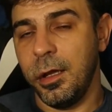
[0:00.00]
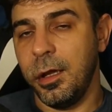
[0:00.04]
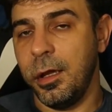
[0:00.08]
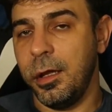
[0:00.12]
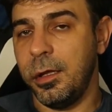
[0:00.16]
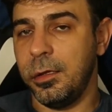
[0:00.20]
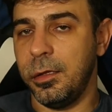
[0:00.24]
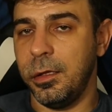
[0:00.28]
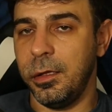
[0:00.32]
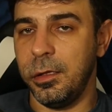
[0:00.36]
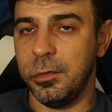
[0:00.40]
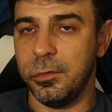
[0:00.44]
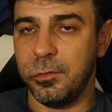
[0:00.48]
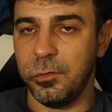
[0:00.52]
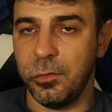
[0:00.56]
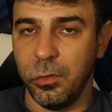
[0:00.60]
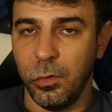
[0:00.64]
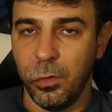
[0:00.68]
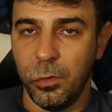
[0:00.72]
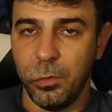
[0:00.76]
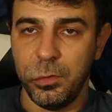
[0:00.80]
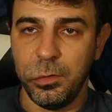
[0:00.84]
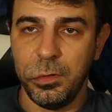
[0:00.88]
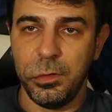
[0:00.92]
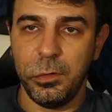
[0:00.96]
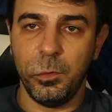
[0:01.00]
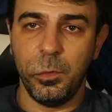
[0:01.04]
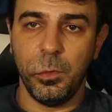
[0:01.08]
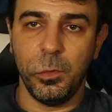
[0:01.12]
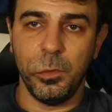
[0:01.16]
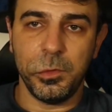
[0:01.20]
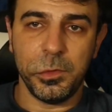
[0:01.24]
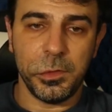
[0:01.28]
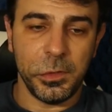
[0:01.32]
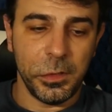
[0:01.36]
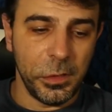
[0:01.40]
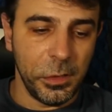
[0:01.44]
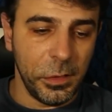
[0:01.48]
and then slowly we'll
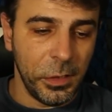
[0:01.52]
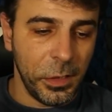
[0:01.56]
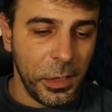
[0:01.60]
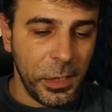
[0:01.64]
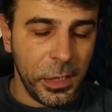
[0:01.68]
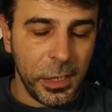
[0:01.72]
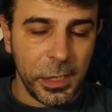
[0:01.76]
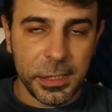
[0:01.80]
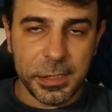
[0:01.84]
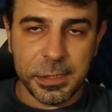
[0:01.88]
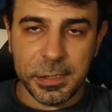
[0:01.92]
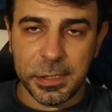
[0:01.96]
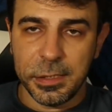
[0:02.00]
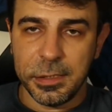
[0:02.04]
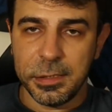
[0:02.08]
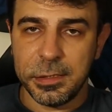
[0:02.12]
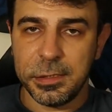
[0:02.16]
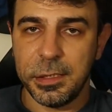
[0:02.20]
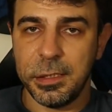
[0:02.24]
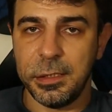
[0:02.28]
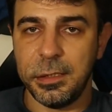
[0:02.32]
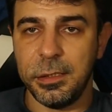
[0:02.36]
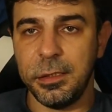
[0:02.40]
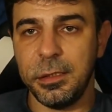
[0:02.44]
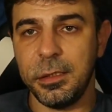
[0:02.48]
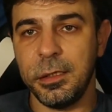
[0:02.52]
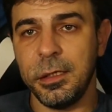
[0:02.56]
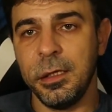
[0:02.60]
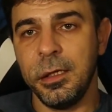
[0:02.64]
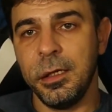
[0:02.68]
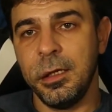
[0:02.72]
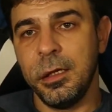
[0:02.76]
see sunsetting